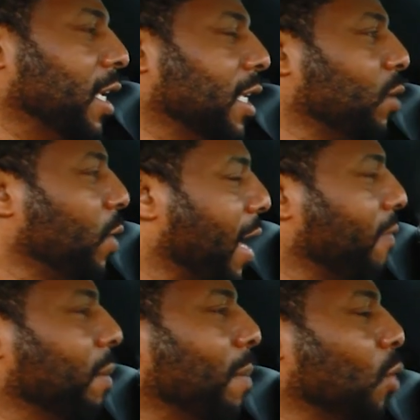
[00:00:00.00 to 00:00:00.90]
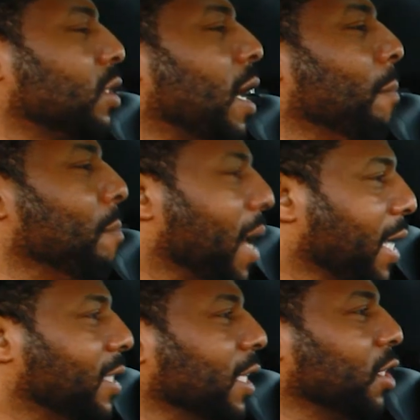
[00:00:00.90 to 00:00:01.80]
Listen, we have the most
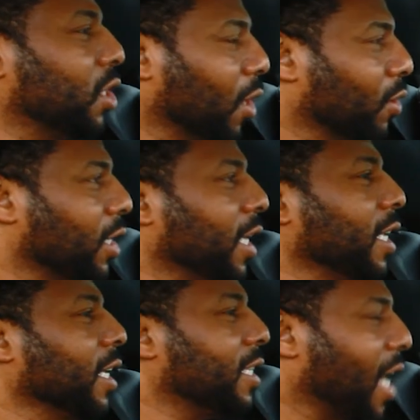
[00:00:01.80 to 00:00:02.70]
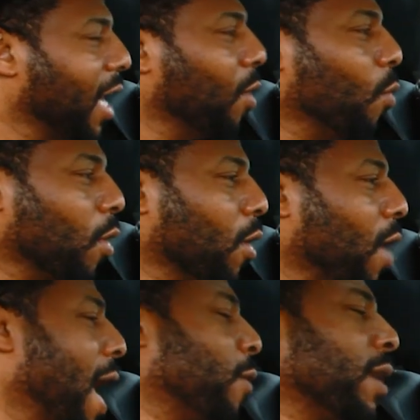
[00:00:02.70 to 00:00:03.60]
amazing church in the entire
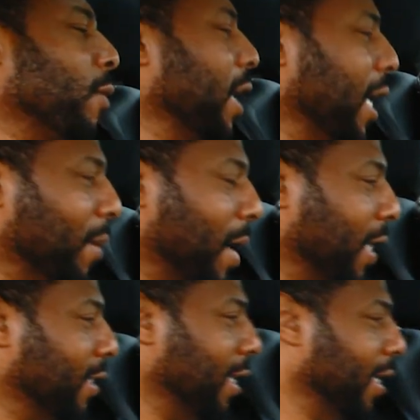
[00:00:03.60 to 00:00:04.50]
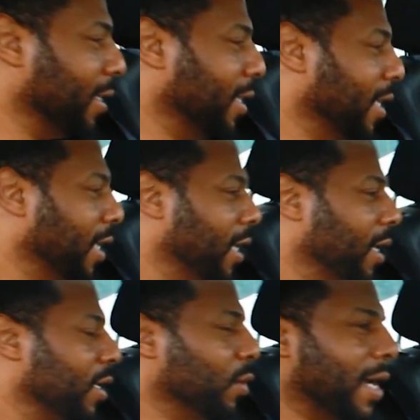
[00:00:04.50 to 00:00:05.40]
world. I don't care what anybody says.
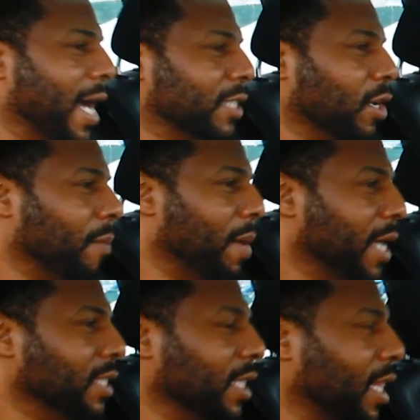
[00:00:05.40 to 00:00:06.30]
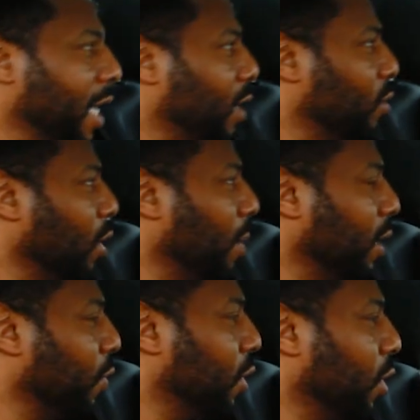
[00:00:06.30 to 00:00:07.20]
You guys are amazing. Thank you so
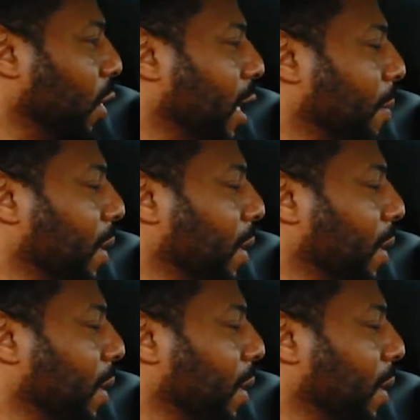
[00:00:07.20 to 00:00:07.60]
much for showing